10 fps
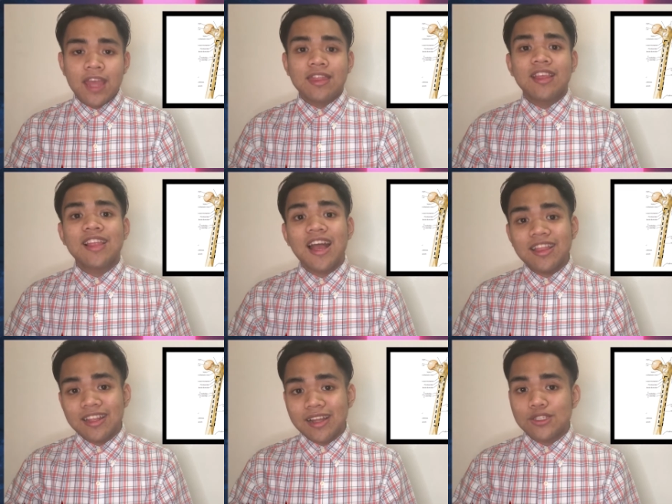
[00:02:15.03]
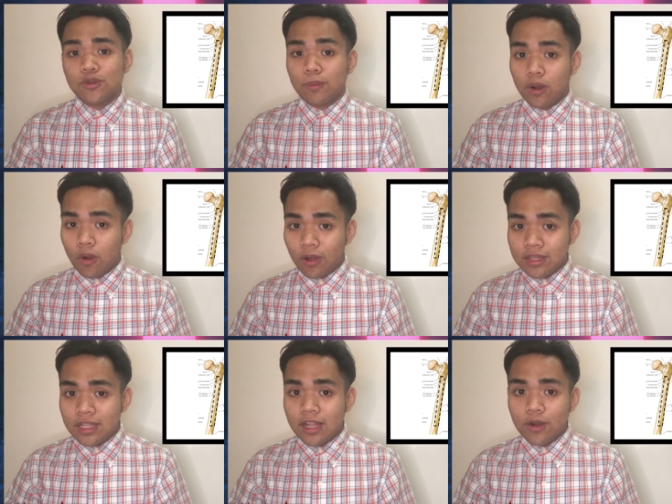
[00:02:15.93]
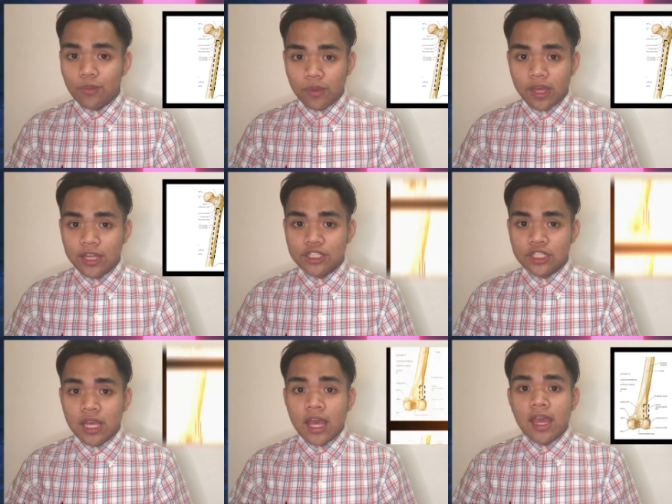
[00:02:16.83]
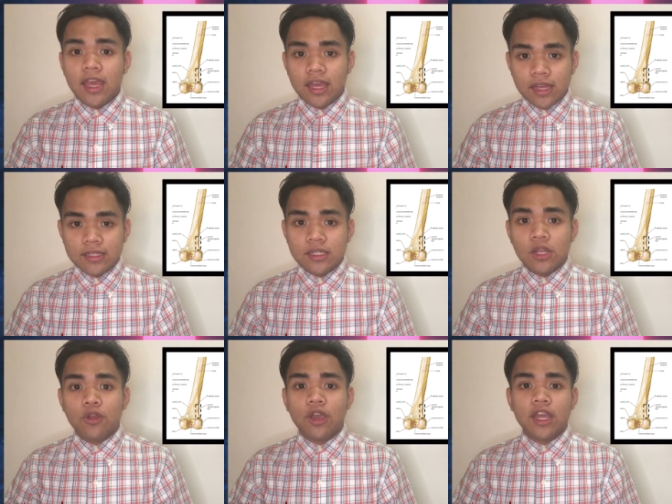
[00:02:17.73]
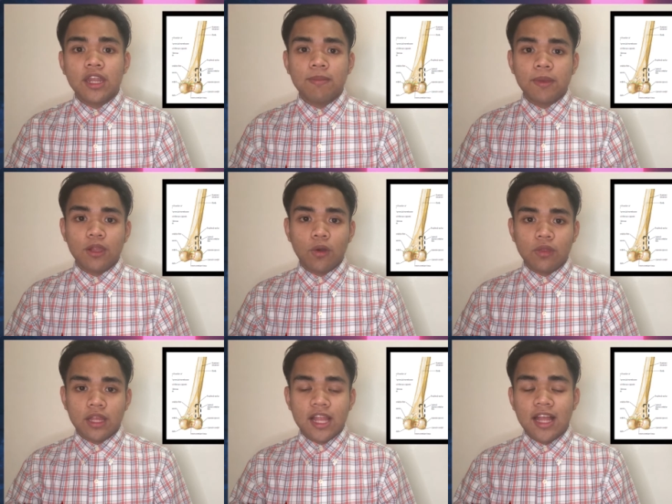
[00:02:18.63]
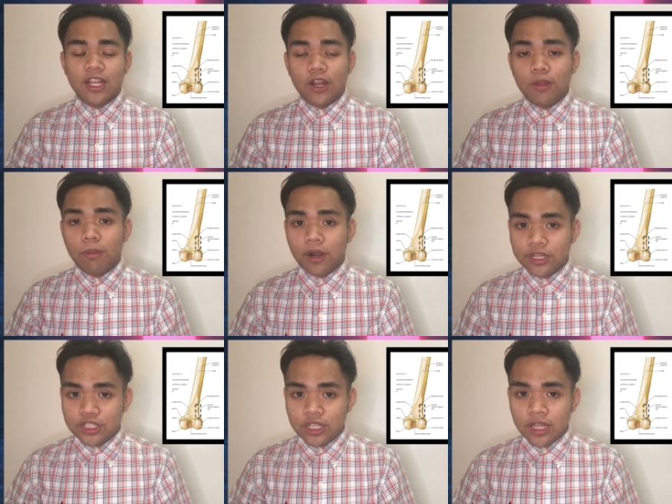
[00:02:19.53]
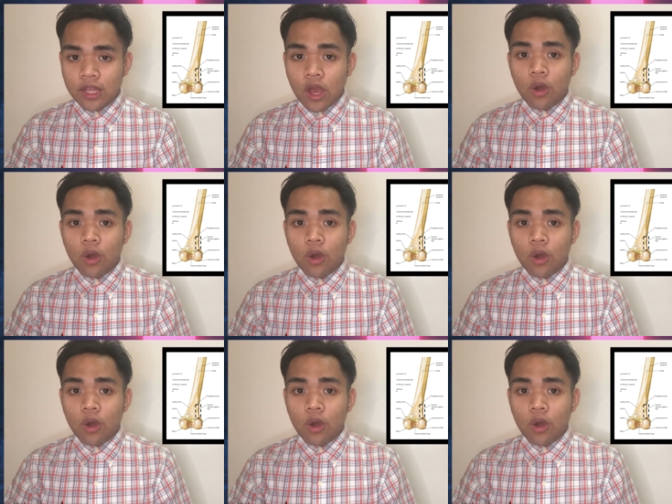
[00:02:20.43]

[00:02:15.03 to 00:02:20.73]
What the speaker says: The lateral supracondylar ridge is located below the lateral margin,